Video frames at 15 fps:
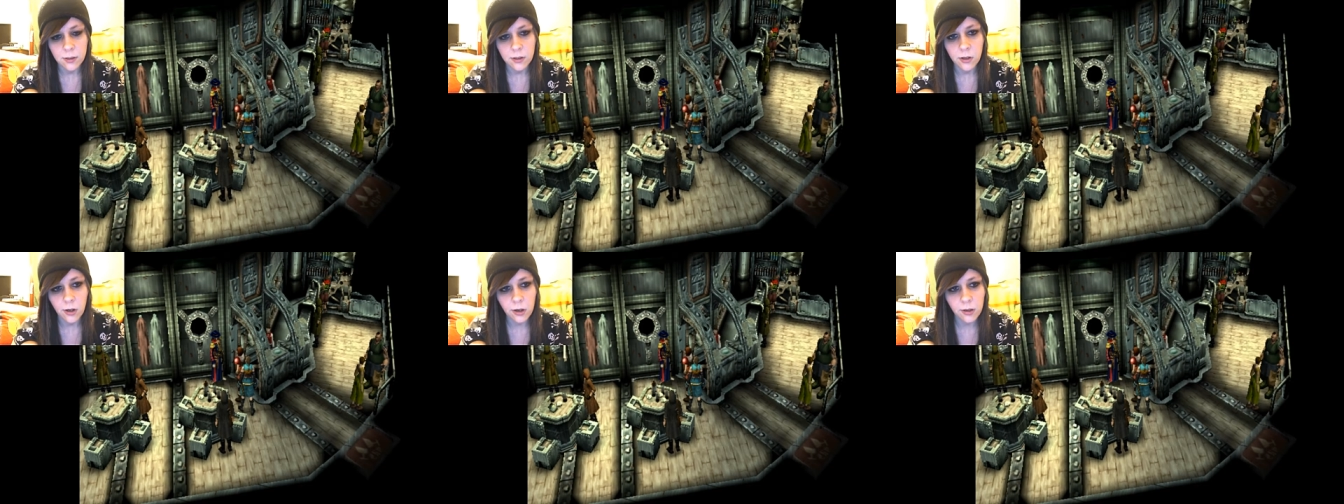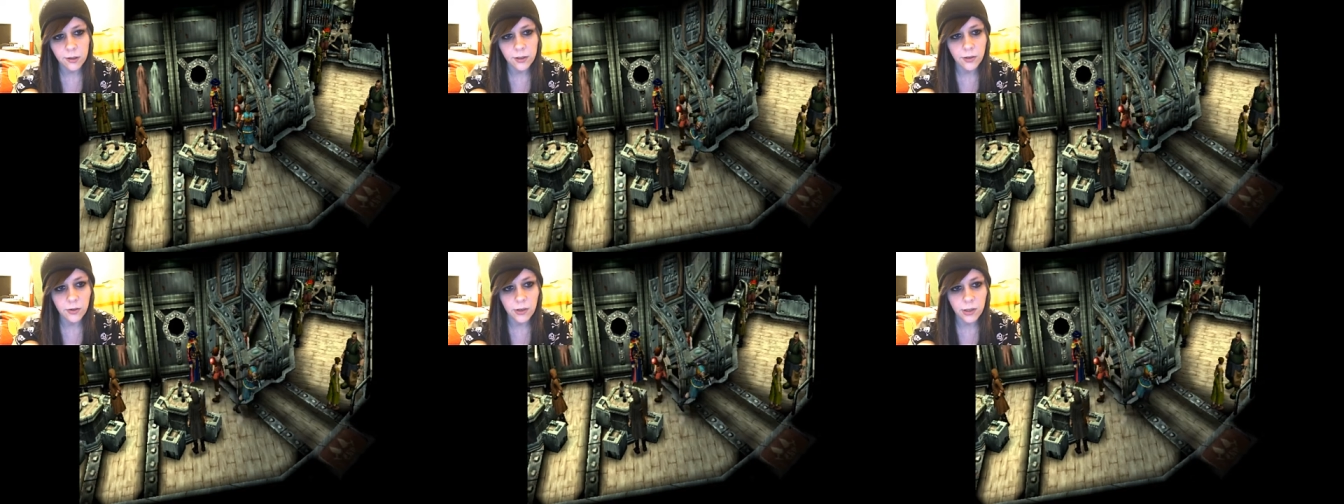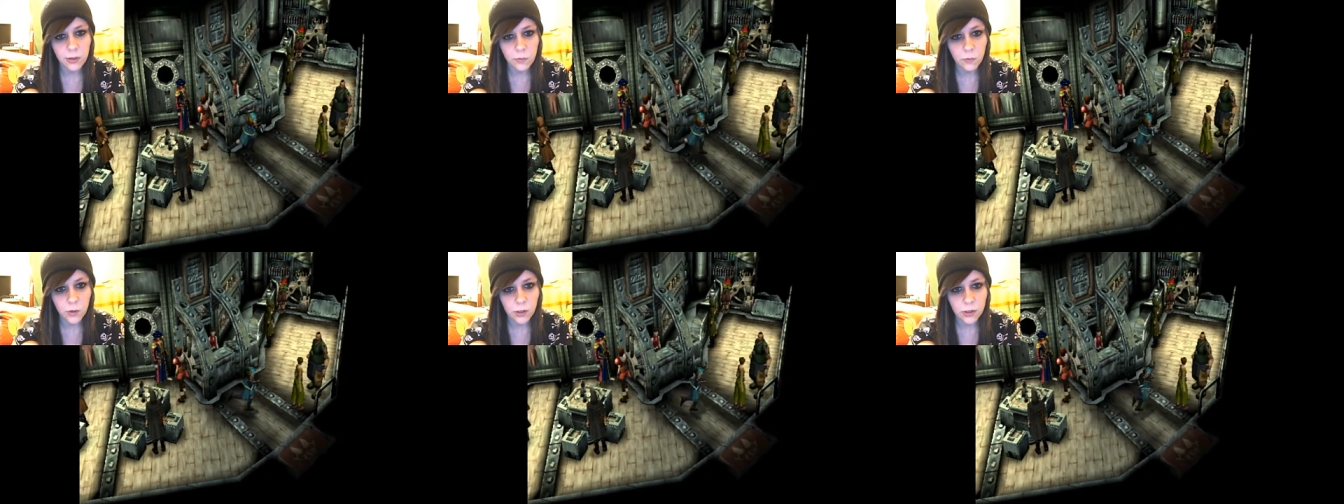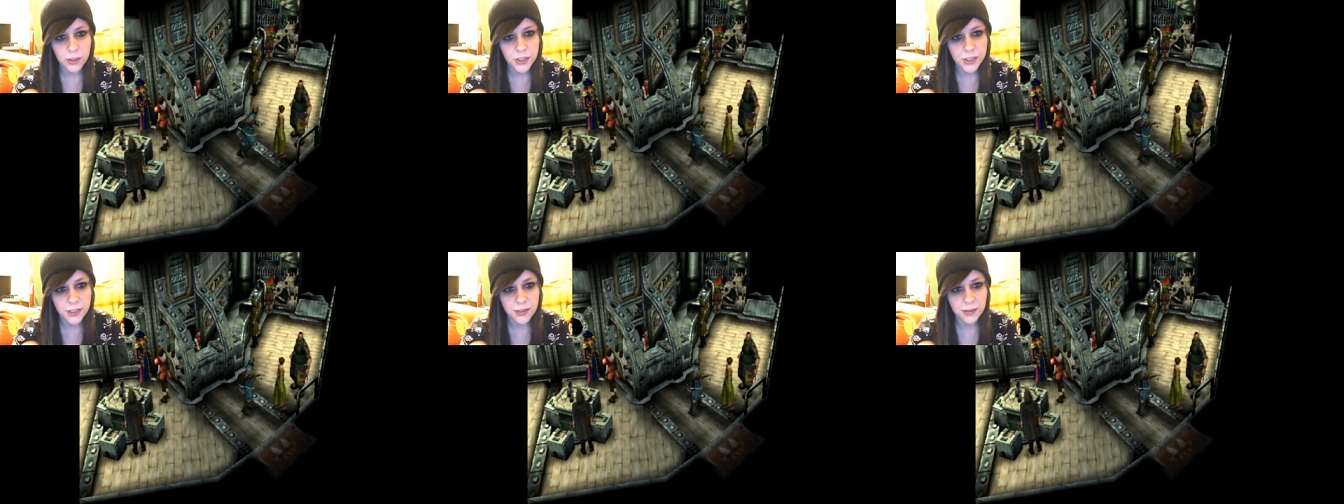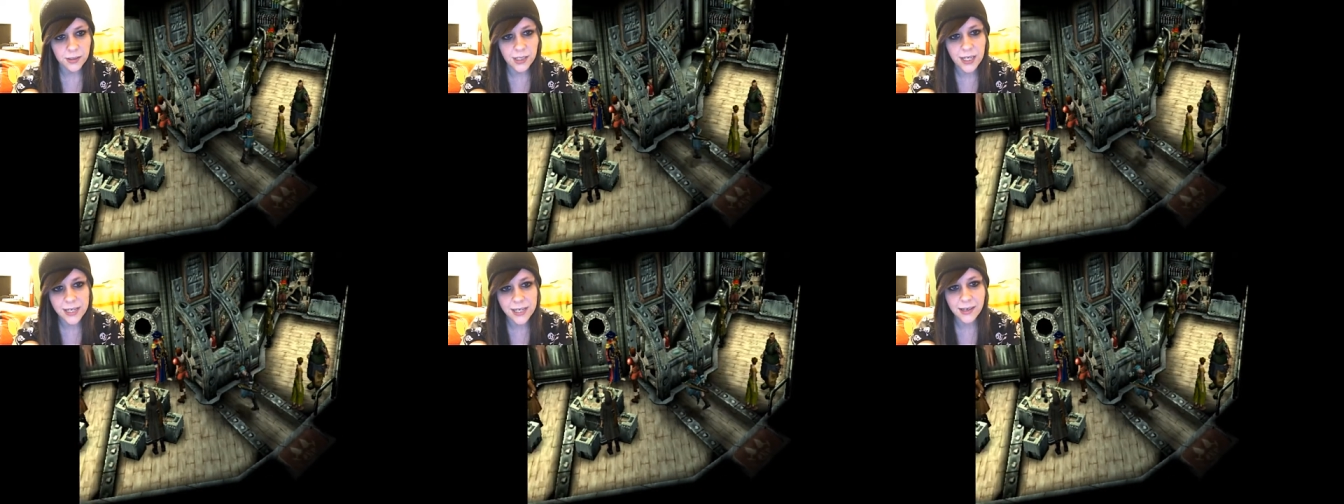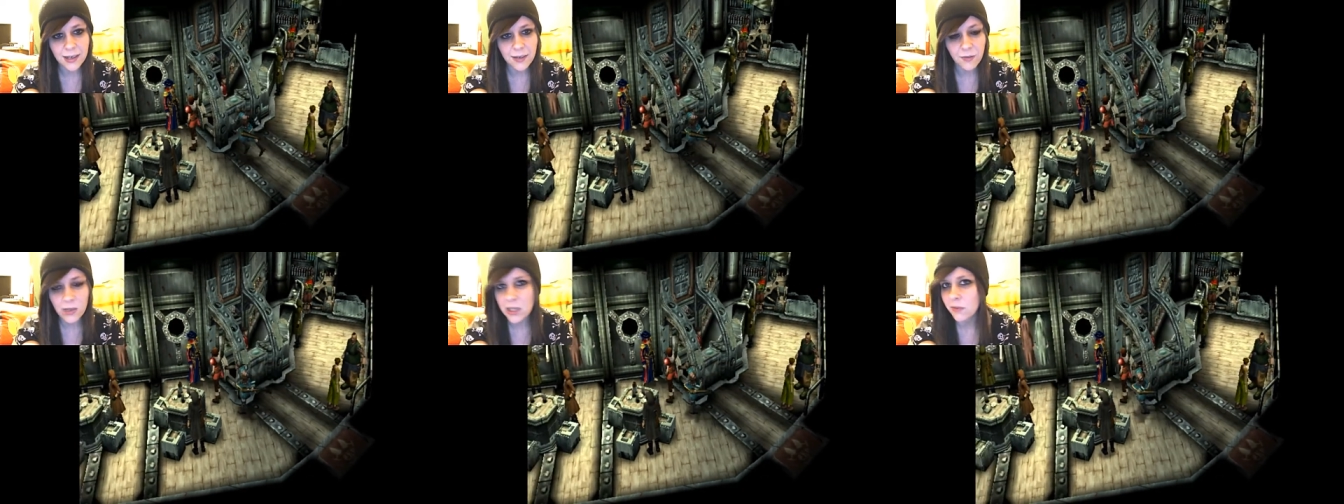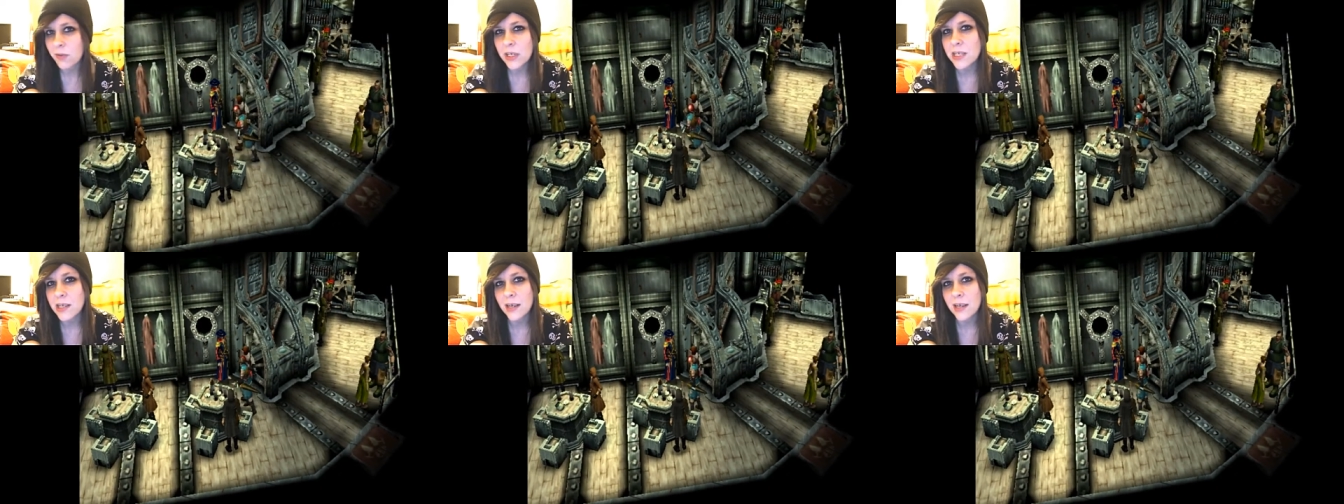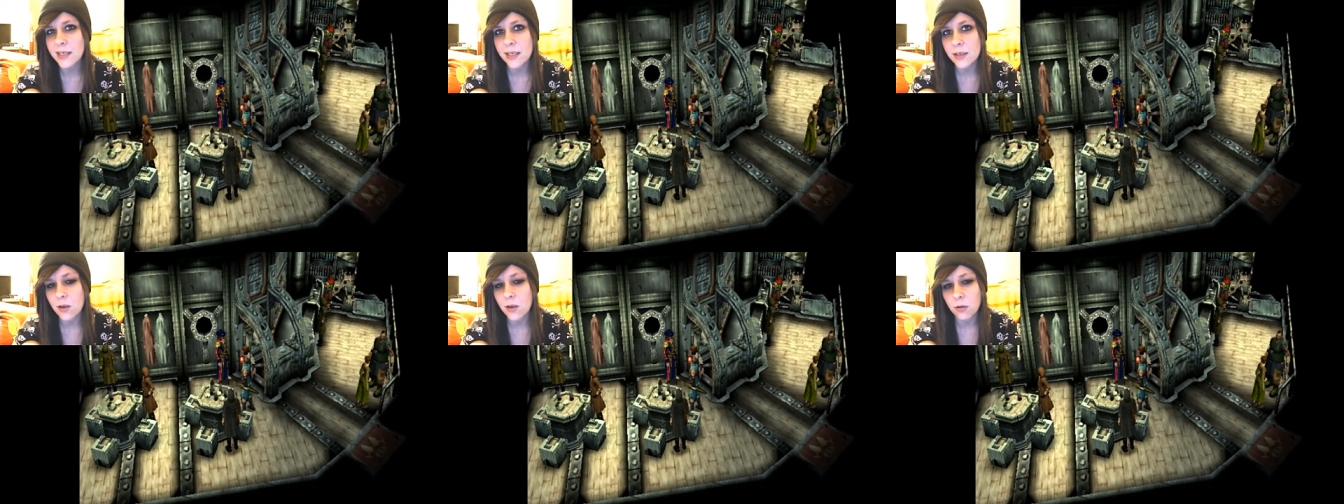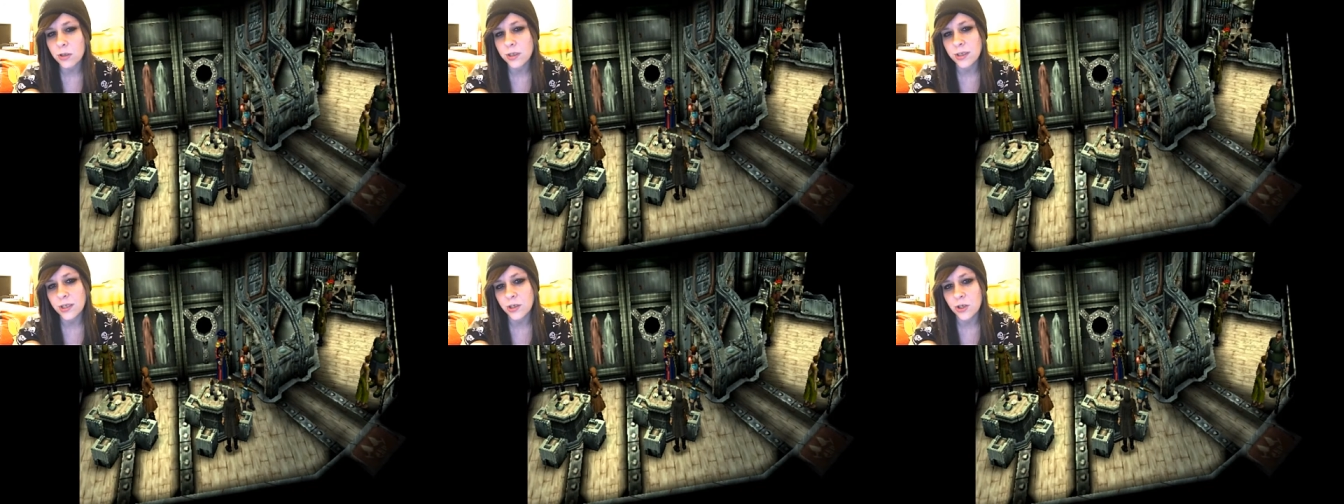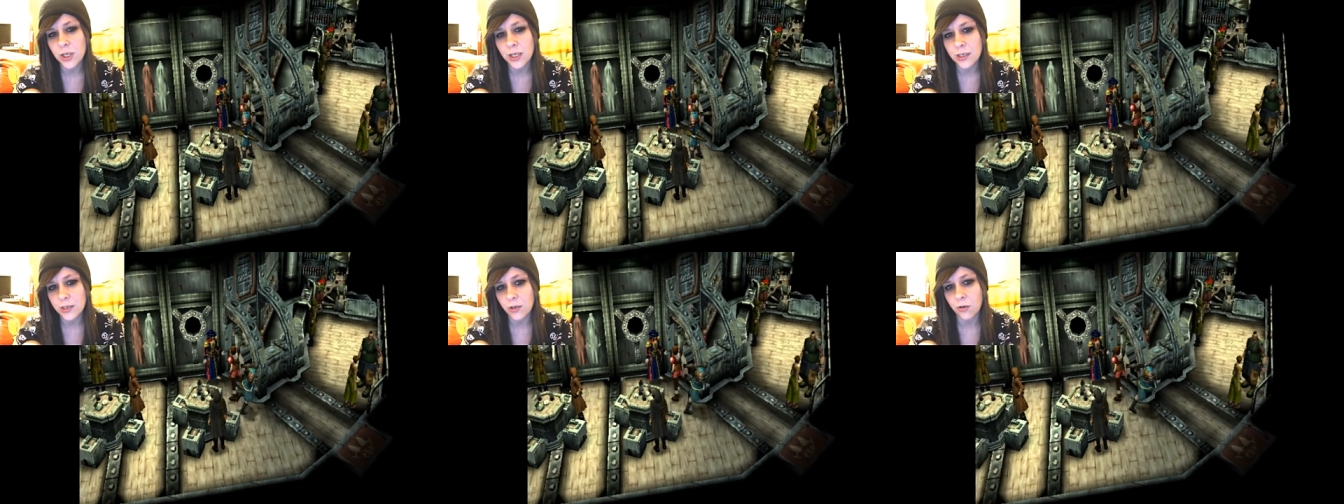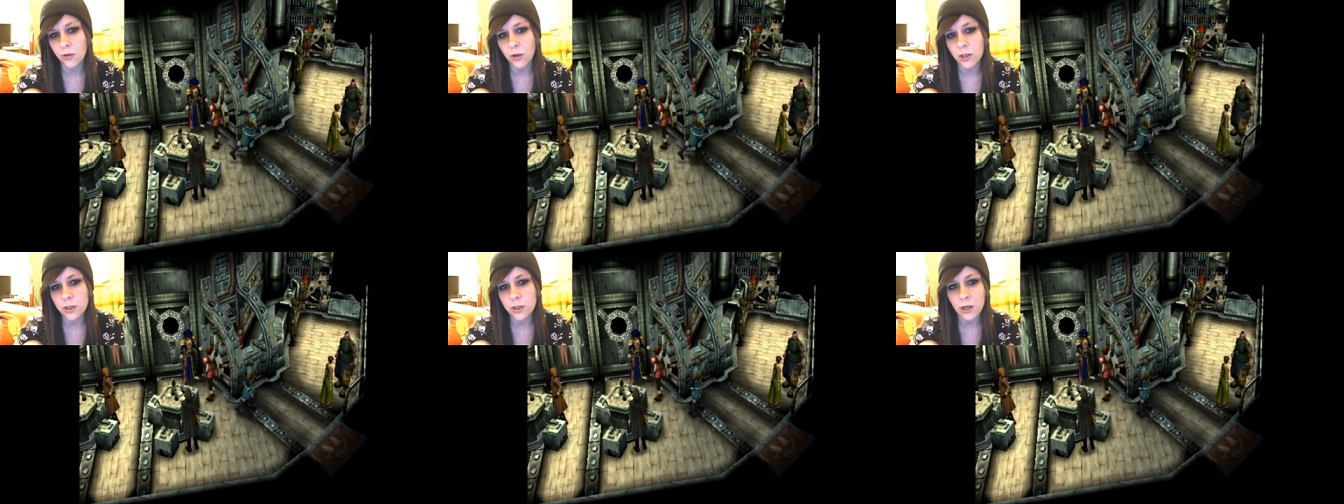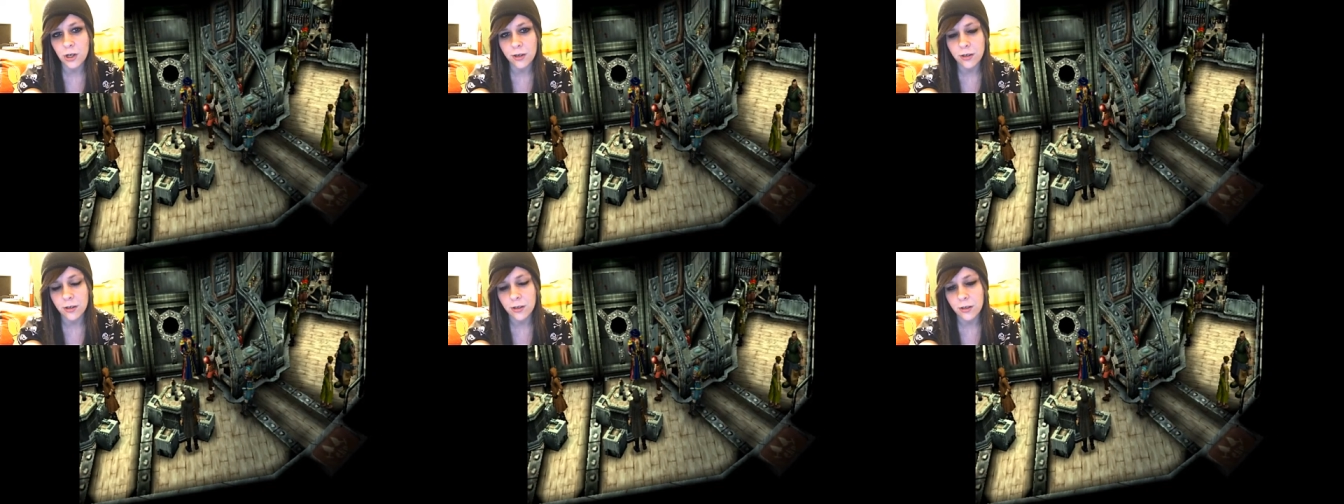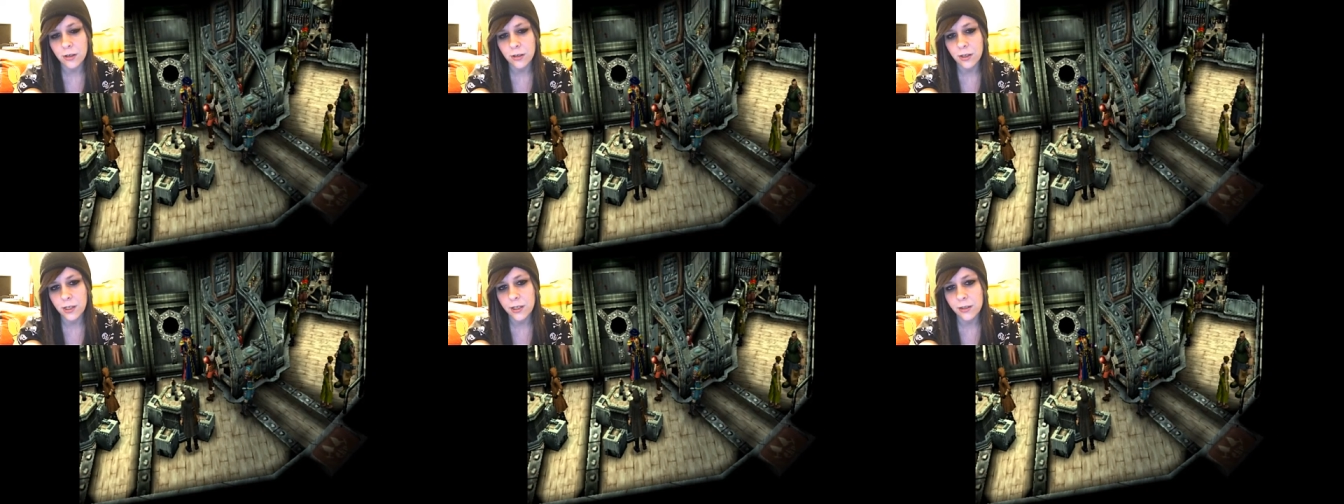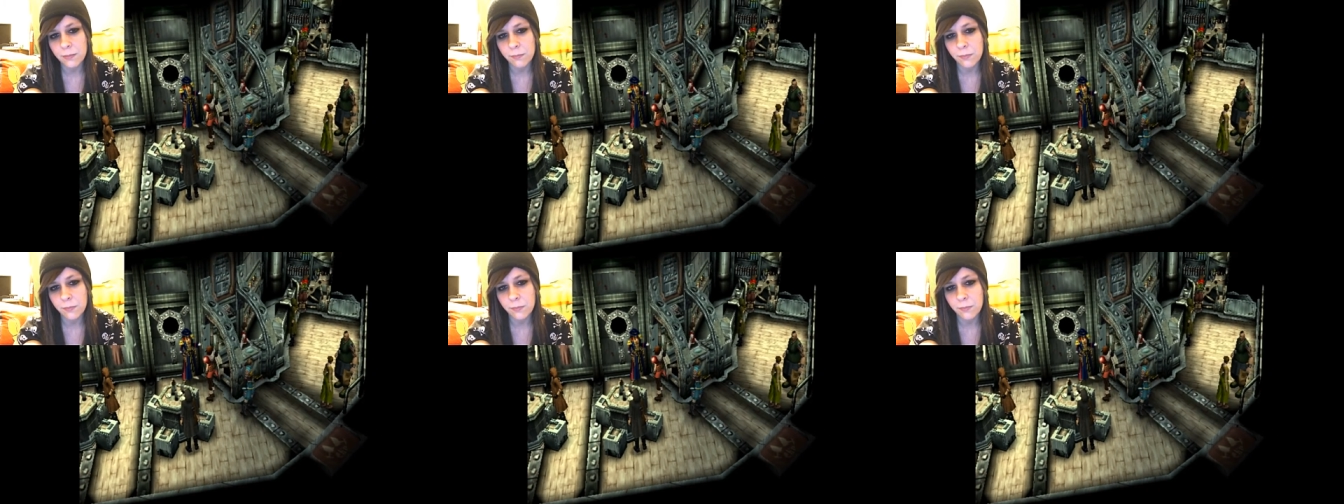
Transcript: Karg, you are the worst. Like, even if he doesn't notice that she has a crush on him,